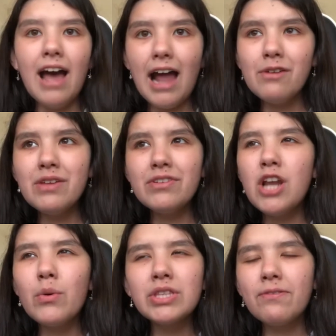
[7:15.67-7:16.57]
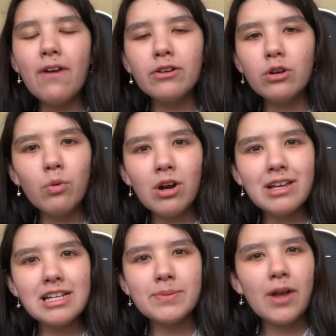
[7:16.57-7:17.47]
I don't even know what the fuck her quirk
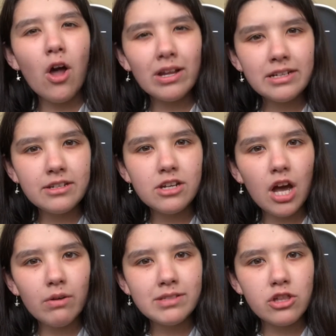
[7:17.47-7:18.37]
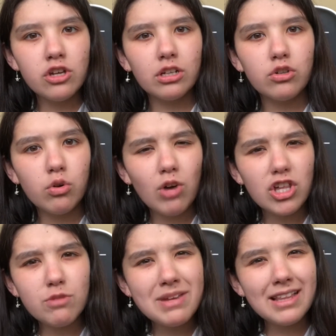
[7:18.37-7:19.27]
is, but all I need to know is that she could
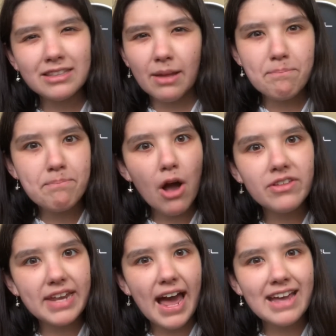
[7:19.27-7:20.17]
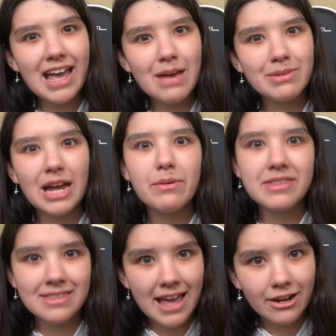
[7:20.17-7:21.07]
crush me like the bug that I am and I would
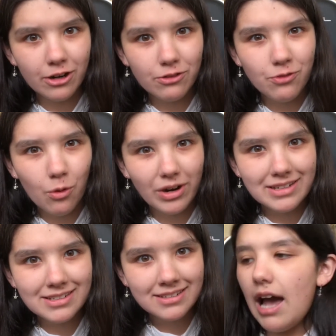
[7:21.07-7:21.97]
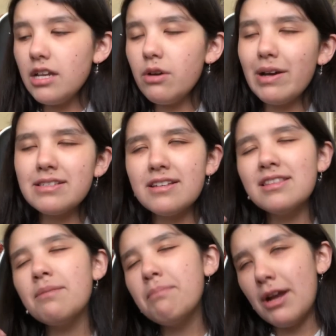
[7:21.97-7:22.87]
thank her for it. know I said
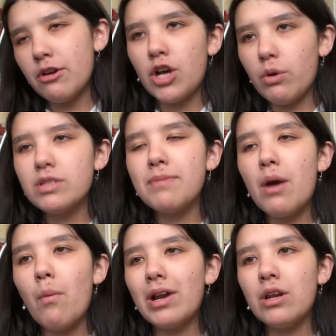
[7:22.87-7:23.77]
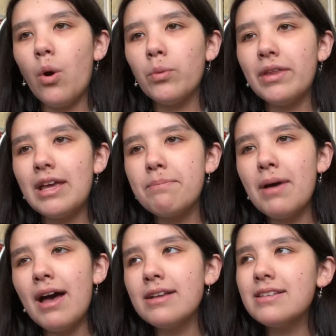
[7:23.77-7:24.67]
that Mirko was my one and only,
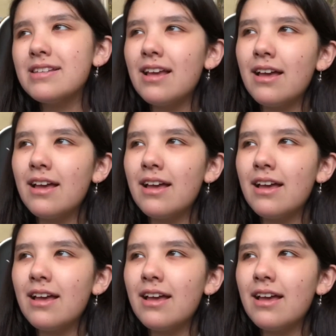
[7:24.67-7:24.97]
but